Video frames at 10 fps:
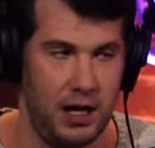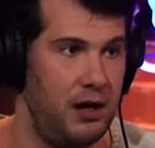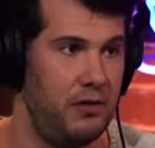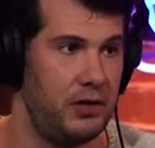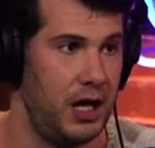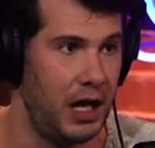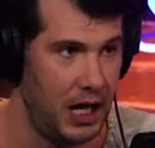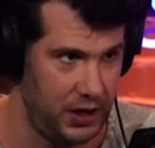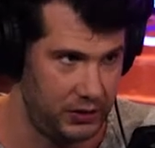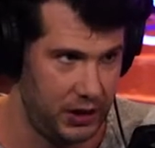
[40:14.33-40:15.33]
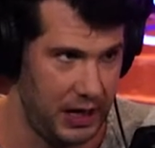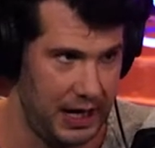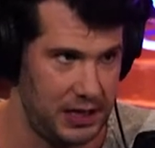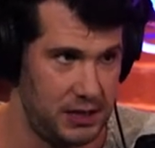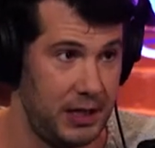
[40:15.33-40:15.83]
of other.
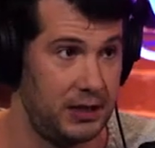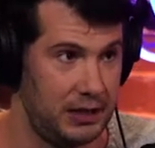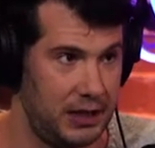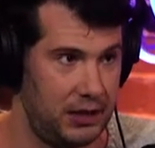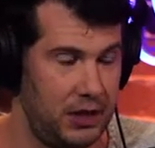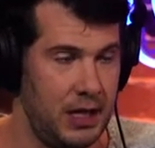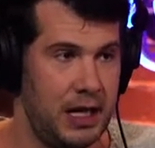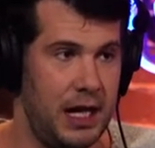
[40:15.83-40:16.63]
And to be clear,